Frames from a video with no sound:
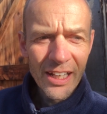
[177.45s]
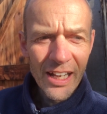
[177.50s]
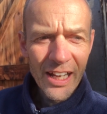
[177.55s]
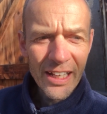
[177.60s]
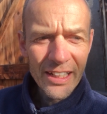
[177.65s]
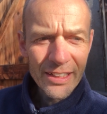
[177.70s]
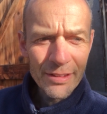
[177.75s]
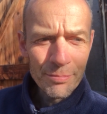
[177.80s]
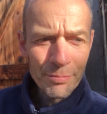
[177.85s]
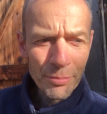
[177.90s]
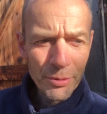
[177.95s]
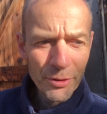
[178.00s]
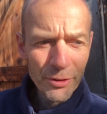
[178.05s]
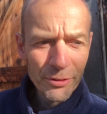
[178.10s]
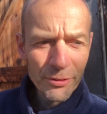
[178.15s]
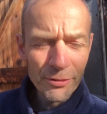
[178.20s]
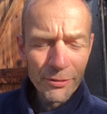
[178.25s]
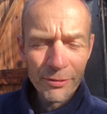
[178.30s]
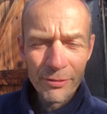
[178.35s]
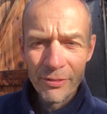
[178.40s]
I'd
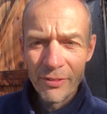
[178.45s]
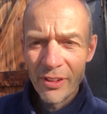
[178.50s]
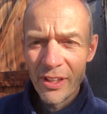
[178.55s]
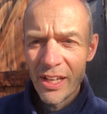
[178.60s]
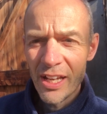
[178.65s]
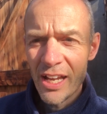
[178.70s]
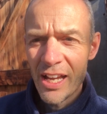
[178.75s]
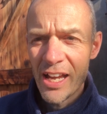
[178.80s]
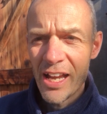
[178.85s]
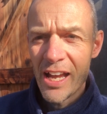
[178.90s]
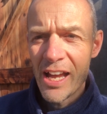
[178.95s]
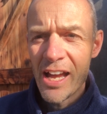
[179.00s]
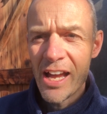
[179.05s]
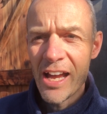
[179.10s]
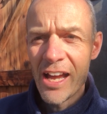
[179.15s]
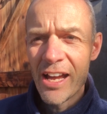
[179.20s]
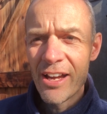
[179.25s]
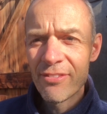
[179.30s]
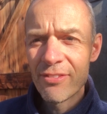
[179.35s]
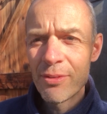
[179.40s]
improve.
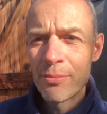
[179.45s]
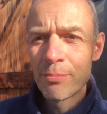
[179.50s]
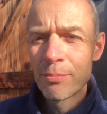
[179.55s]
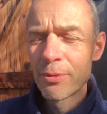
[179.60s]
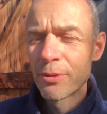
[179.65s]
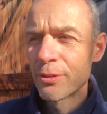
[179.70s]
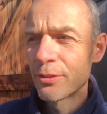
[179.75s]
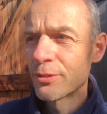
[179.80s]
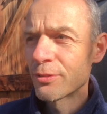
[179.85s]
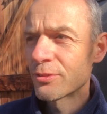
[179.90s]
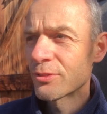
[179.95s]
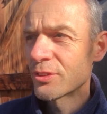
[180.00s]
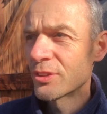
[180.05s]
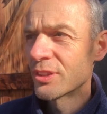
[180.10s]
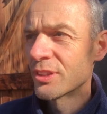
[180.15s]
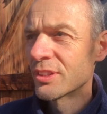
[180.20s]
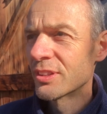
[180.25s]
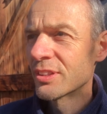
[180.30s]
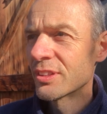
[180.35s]
I've improved.